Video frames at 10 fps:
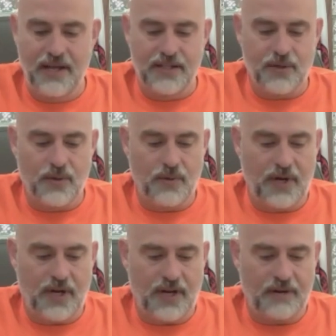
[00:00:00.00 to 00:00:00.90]
So
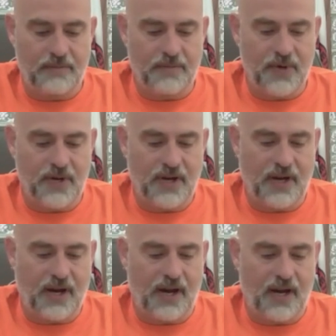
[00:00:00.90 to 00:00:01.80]

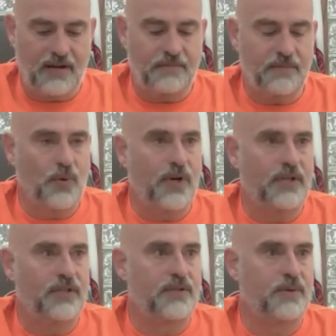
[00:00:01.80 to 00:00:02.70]
I'm
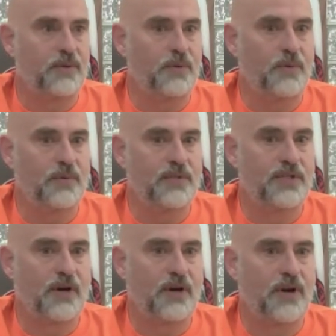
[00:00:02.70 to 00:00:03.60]
going to
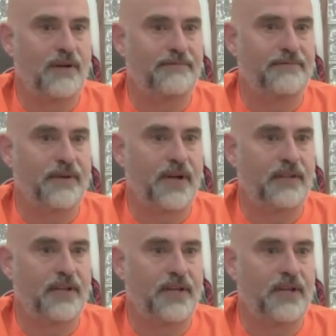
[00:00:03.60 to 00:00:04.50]
start off, I
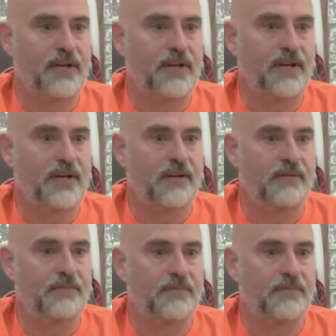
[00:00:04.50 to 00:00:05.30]
think, a